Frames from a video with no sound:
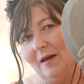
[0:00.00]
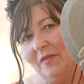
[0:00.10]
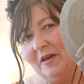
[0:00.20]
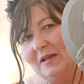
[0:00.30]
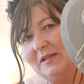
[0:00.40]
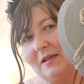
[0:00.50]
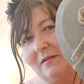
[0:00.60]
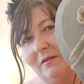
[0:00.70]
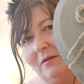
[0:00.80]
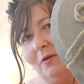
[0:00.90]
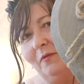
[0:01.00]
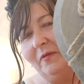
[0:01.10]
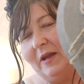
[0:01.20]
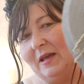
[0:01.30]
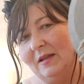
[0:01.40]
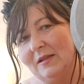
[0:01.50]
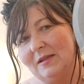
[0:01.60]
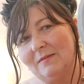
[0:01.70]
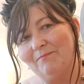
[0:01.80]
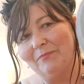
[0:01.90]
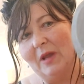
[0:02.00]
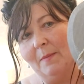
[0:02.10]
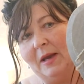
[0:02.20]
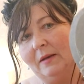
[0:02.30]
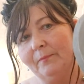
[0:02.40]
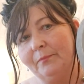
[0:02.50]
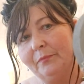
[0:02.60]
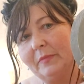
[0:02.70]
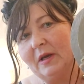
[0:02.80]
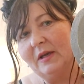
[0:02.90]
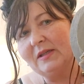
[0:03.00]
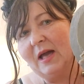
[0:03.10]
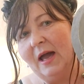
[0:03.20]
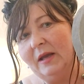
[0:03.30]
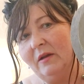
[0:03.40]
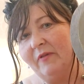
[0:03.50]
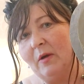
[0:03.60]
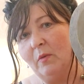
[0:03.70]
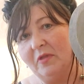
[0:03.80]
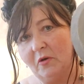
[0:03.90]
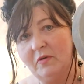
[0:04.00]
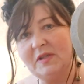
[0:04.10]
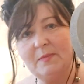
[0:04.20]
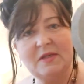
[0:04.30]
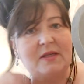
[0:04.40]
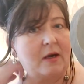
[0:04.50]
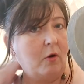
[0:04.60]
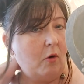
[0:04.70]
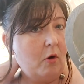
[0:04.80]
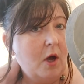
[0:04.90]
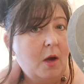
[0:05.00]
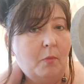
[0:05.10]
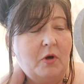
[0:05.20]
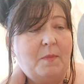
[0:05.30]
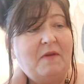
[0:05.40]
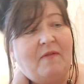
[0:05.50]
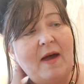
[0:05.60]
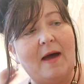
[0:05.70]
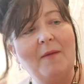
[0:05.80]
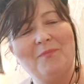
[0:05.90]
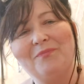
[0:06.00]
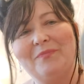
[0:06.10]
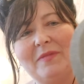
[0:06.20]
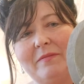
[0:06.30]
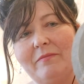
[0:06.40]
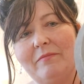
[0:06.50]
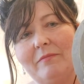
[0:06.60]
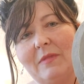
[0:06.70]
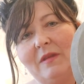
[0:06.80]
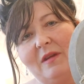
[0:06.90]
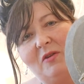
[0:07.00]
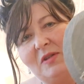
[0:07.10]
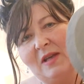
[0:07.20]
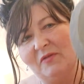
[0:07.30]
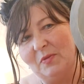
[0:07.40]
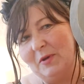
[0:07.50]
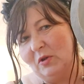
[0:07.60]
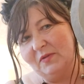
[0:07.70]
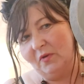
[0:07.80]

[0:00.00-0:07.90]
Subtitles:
I think it's lovely. It's kind of out with the Christmas decor, but to be fair, it doesn't have to be just